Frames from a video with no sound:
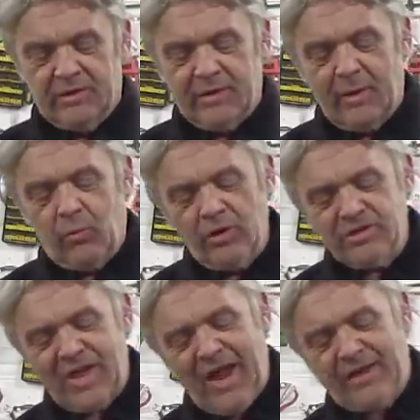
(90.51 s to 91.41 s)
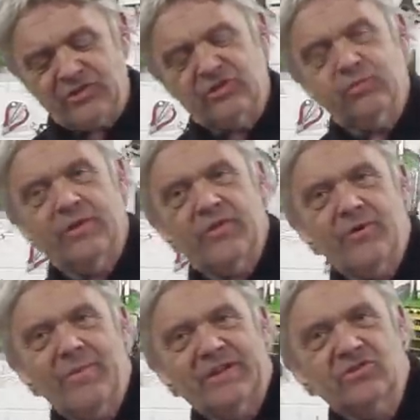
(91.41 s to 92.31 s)
Now I was asked whether
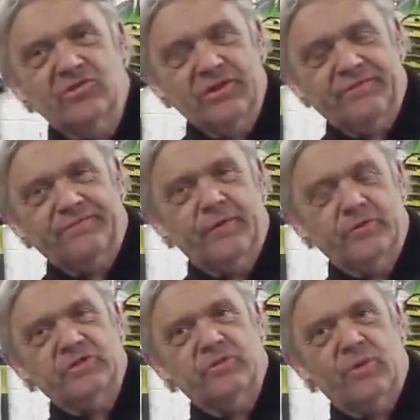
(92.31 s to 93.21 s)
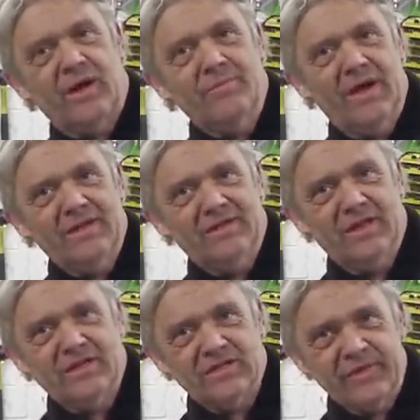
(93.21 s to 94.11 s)
it makes a difference the way I made these.